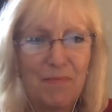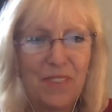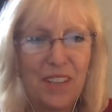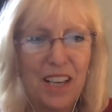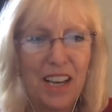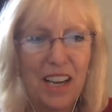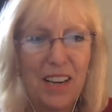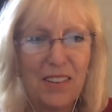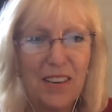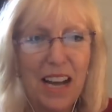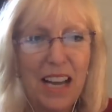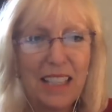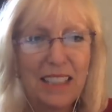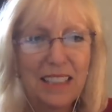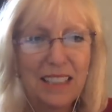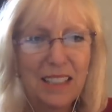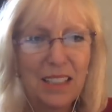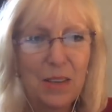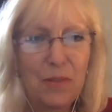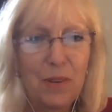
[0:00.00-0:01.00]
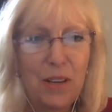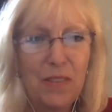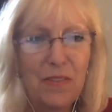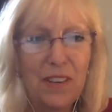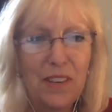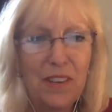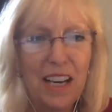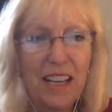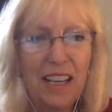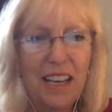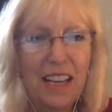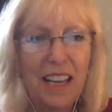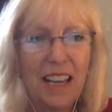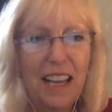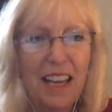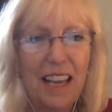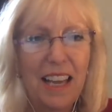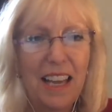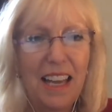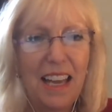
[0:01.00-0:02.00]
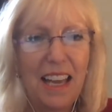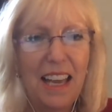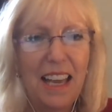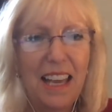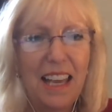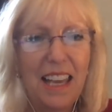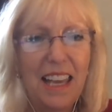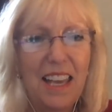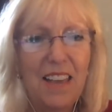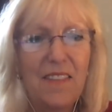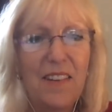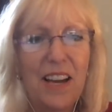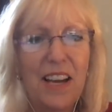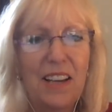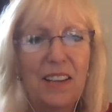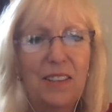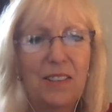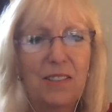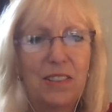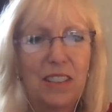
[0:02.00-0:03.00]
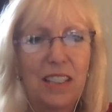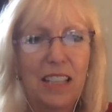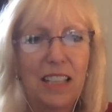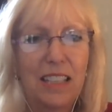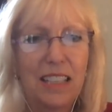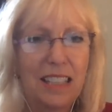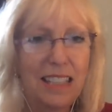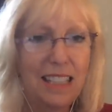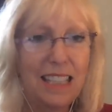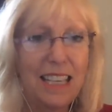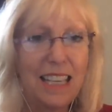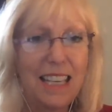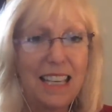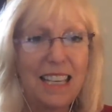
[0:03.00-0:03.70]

All right, so we've got Eva who says,